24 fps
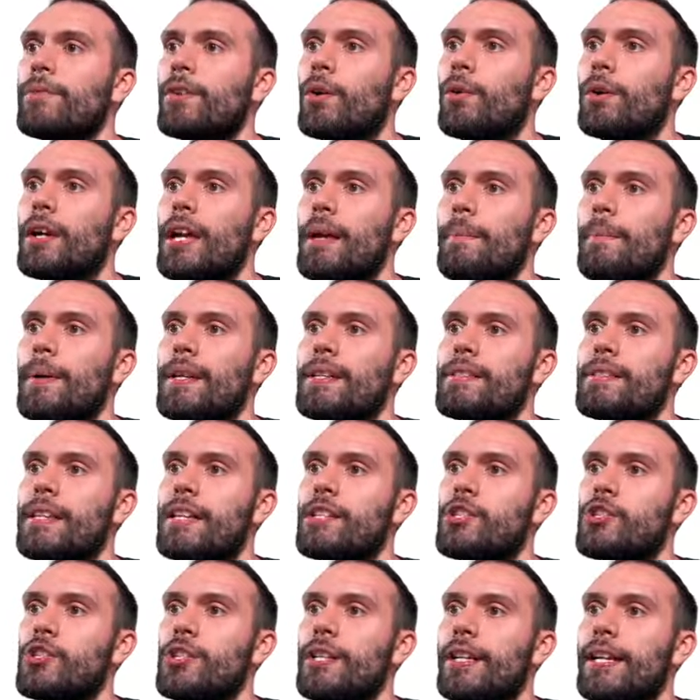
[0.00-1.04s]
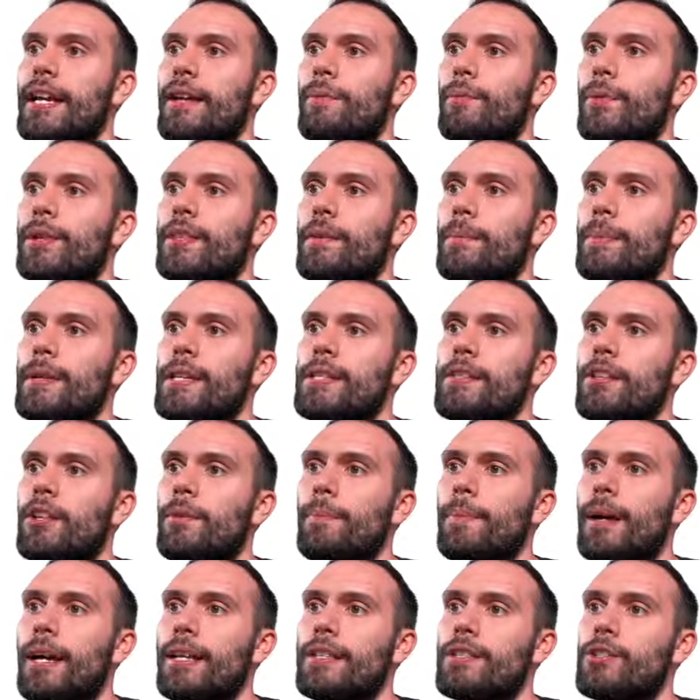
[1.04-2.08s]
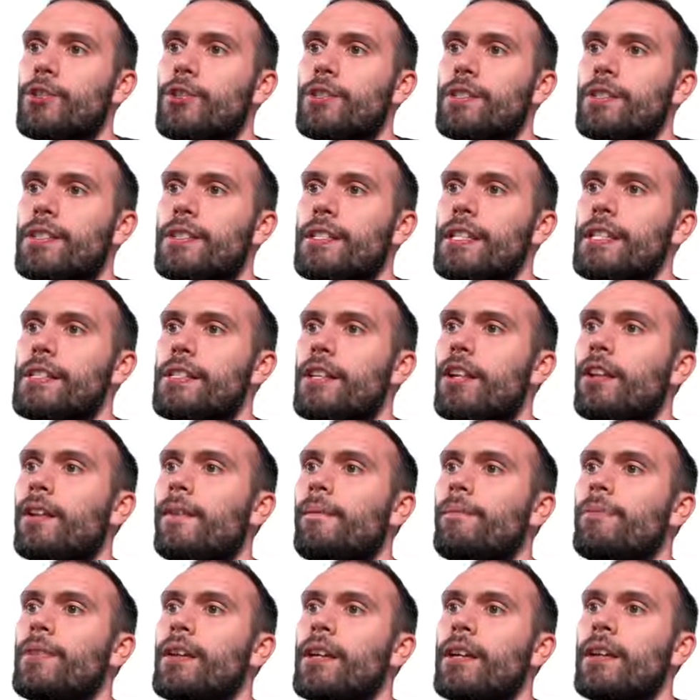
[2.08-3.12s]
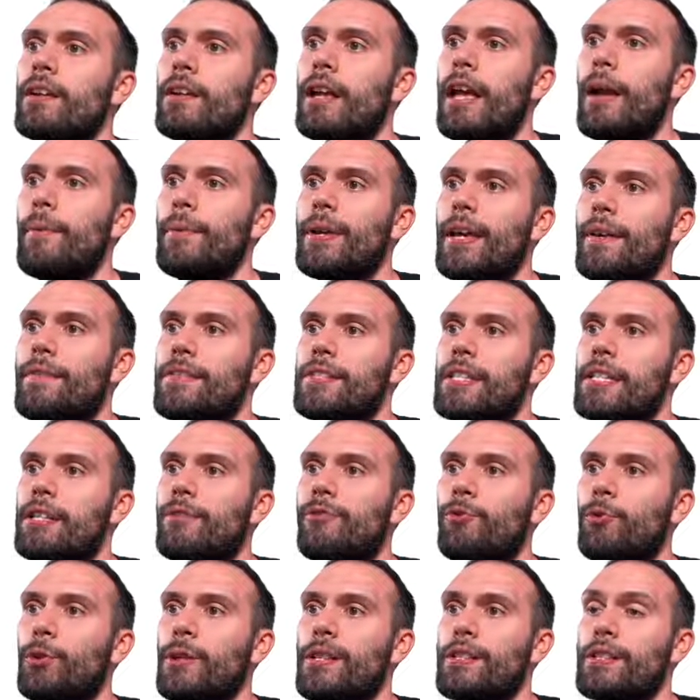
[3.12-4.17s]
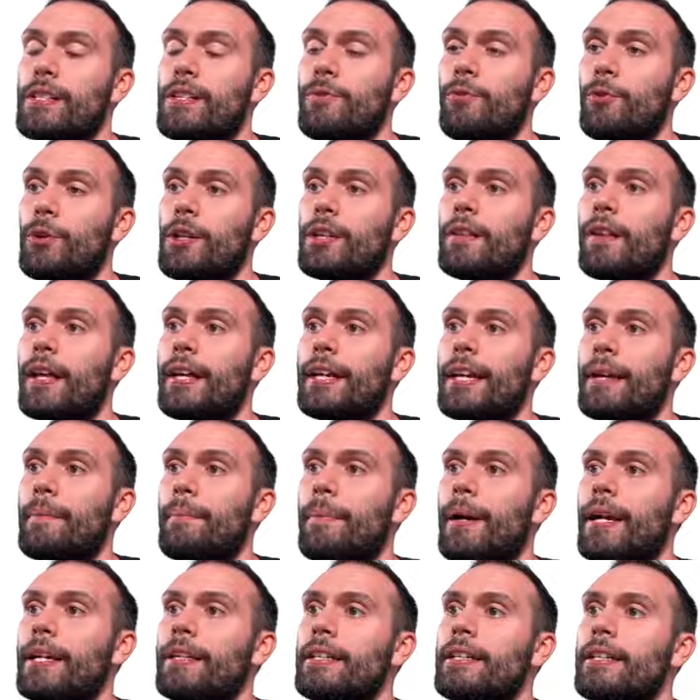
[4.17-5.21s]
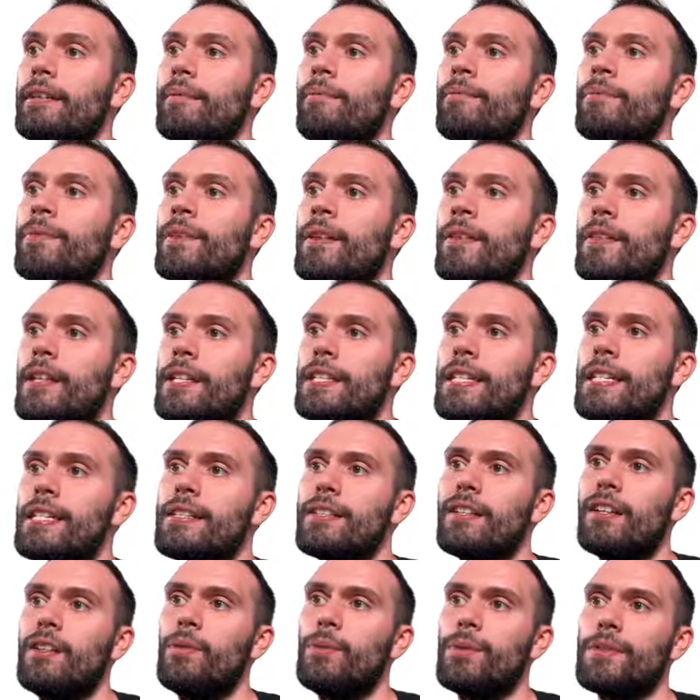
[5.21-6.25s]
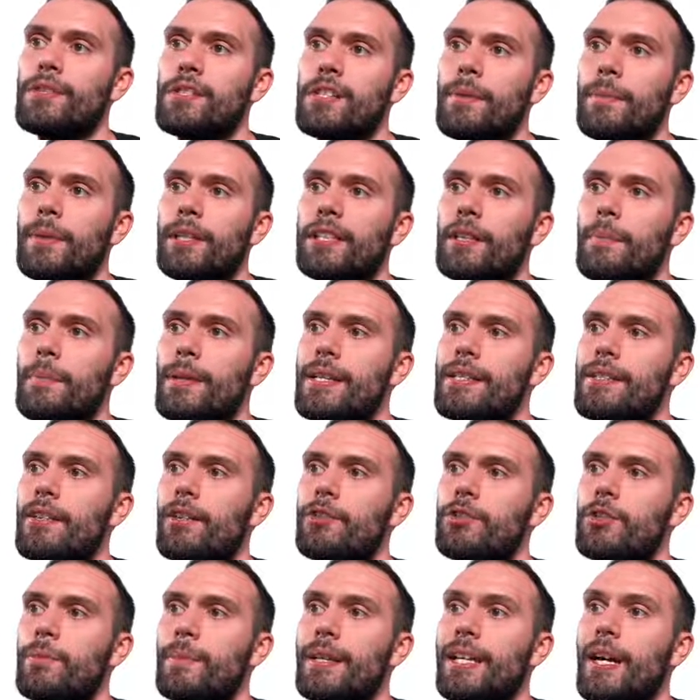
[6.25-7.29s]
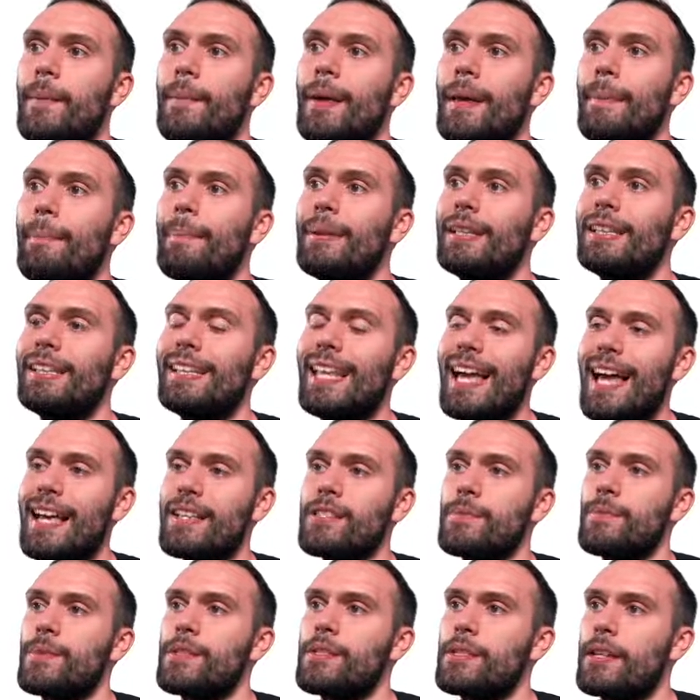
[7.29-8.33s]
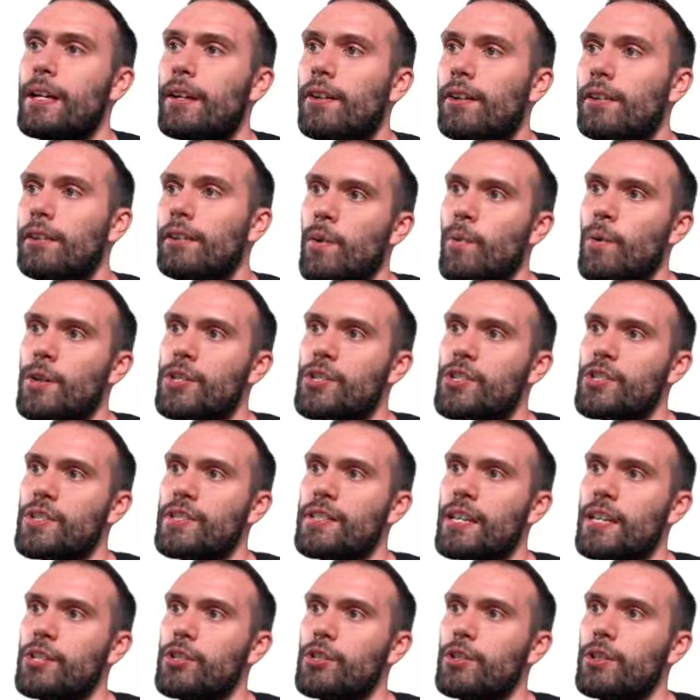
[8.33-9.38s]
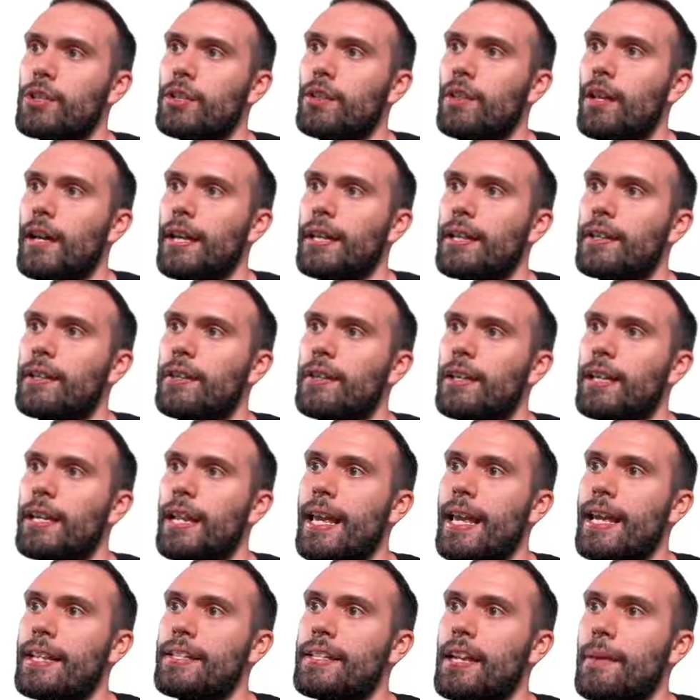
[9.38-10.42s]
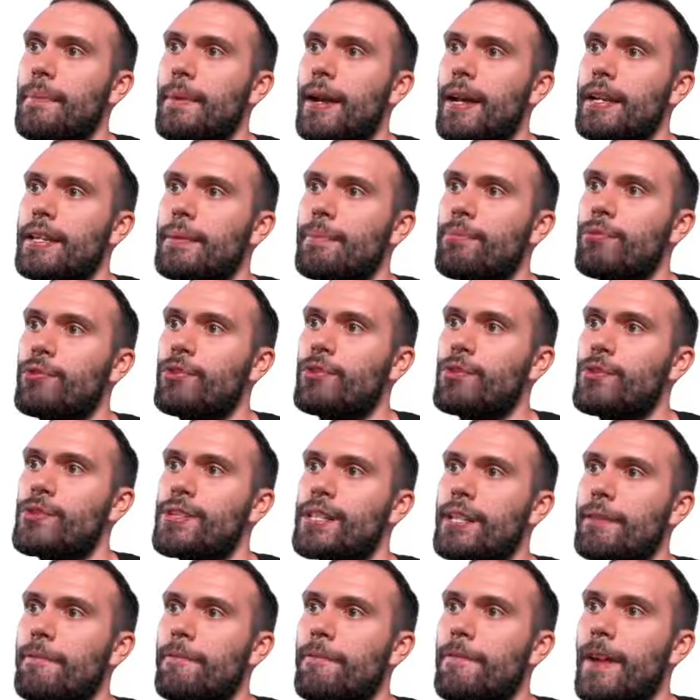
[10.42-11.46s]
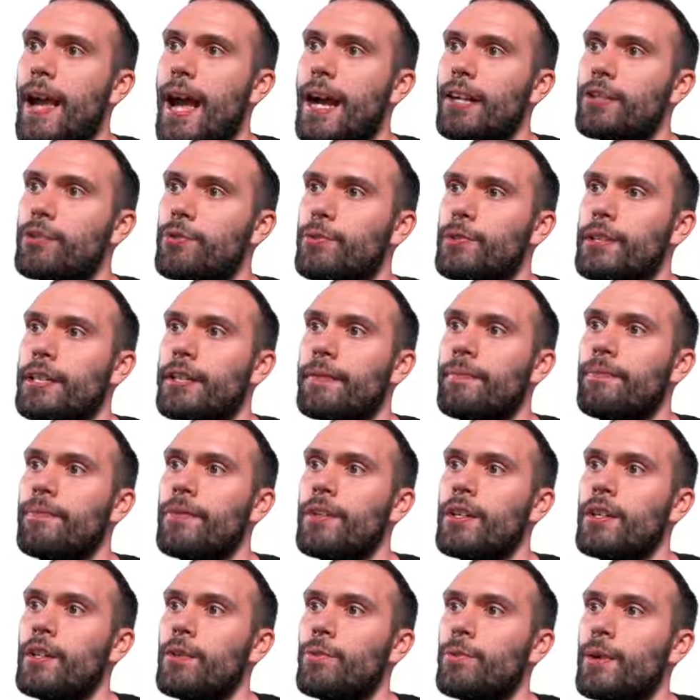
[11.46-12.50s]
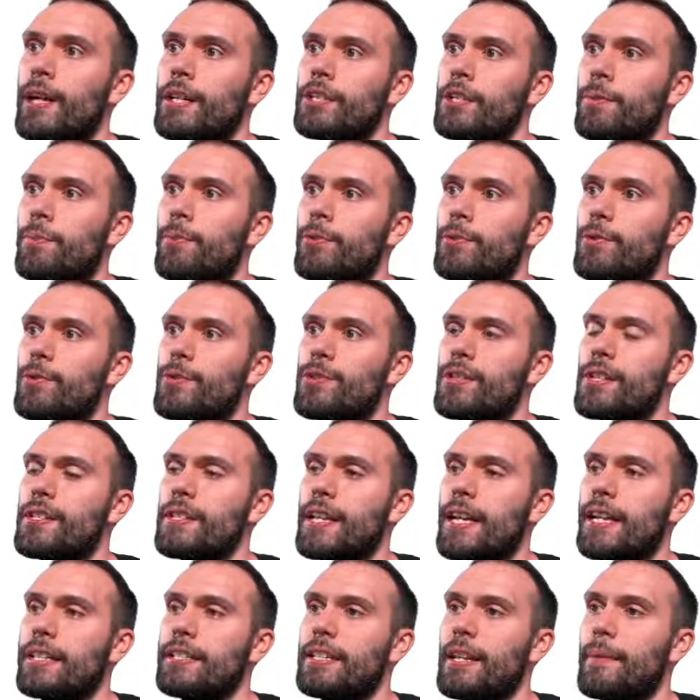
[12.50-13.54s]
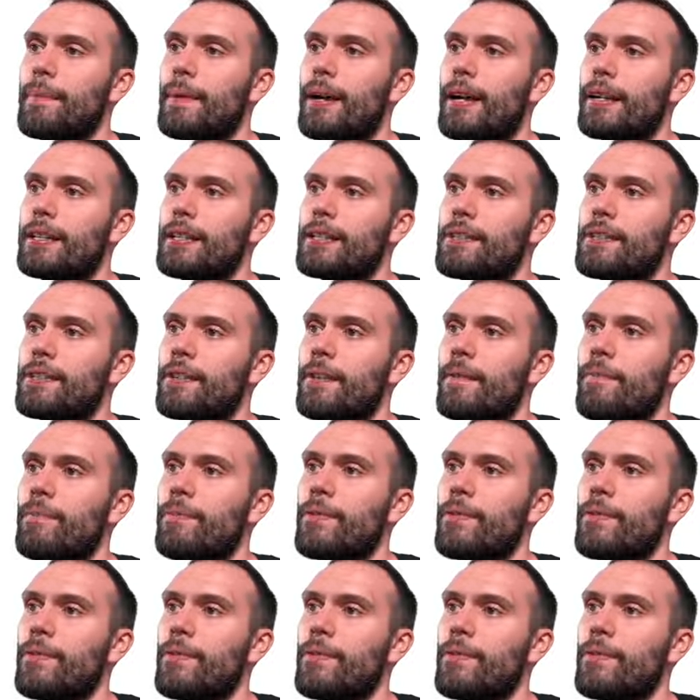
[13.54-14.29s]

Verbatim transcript: Okay, but essentially, again, when the B cell binds here to the T cell, and we have CD40, CD40 ligand binding. The T cell will stimulate the B cell to become a plasma cell, which is essentially like an antibody producing factory, right, to produce these antibodies.